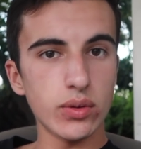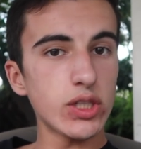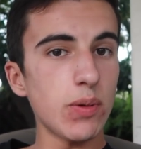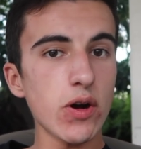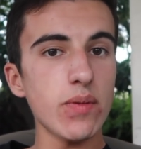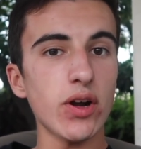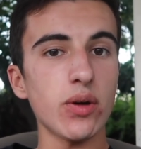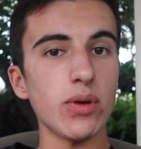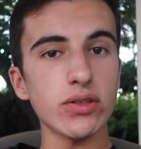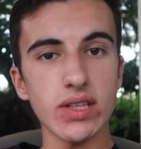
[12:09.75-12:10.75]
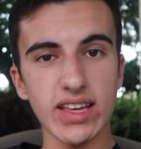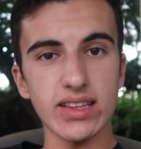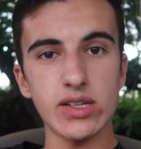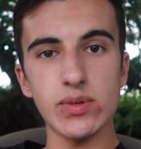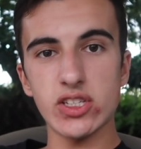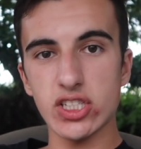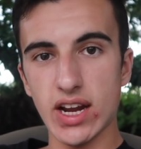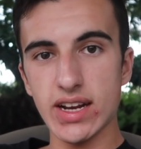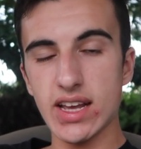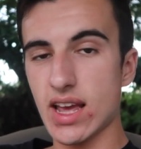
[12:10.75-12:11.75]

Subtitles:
which Pokemon are most likely to be shiny